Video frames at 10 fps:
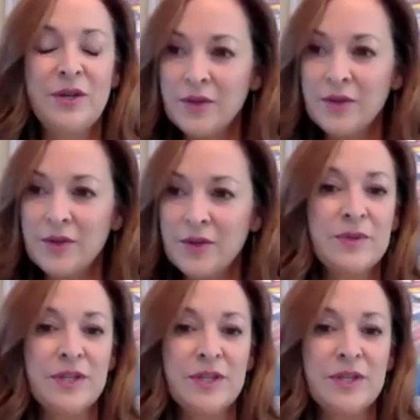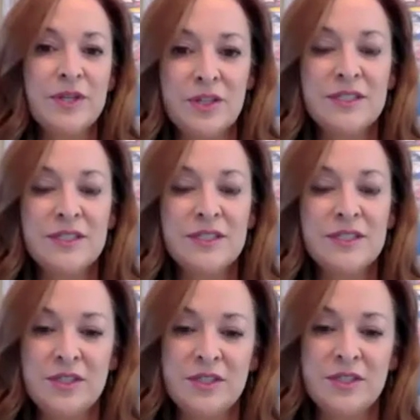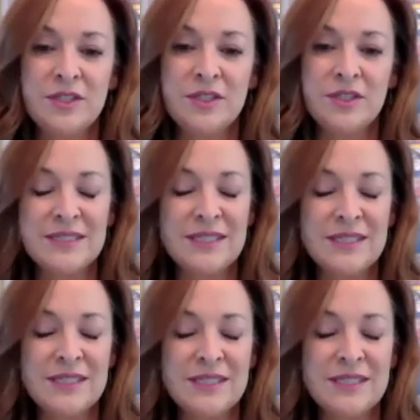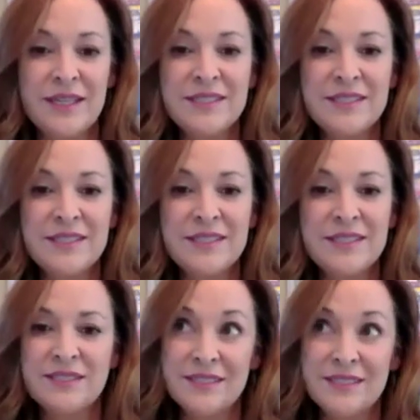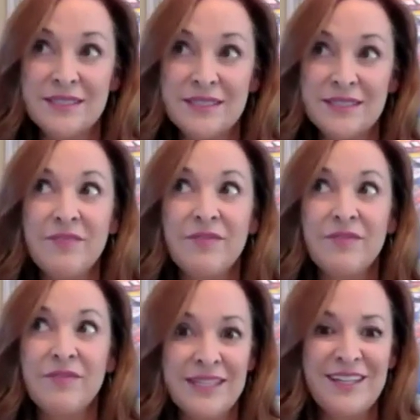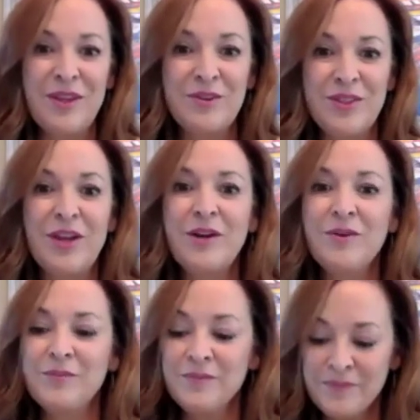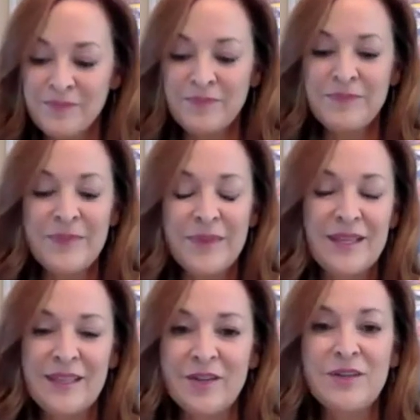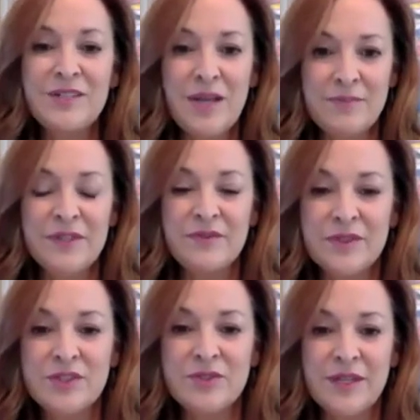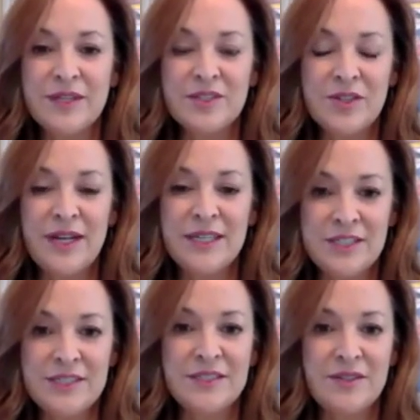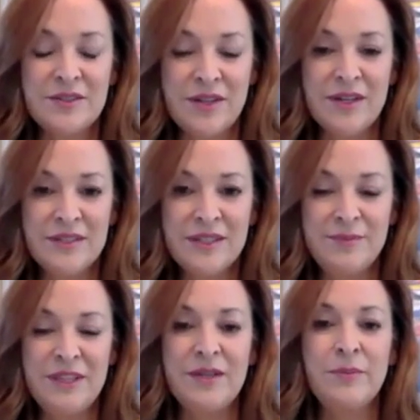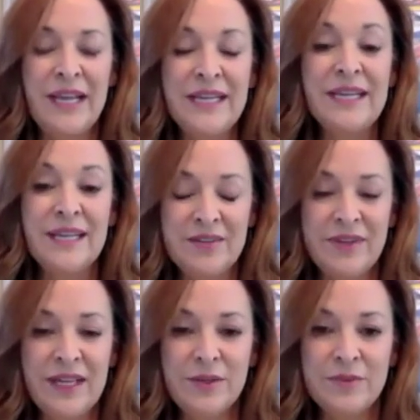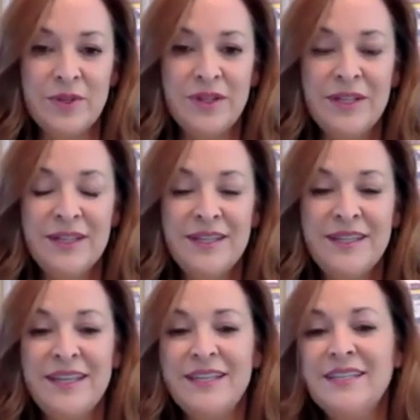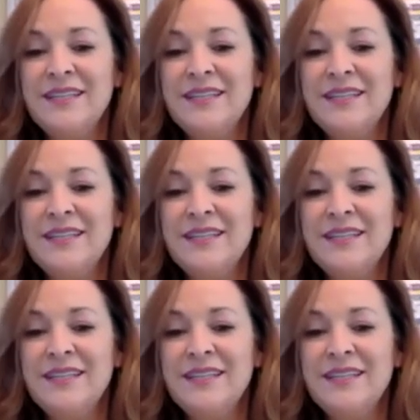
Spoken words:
what are people going to continue to do? Because it sounds to me like CMS is definitely, they're adopting virtual care strategies all along. I mean, they're making it available. Yep. And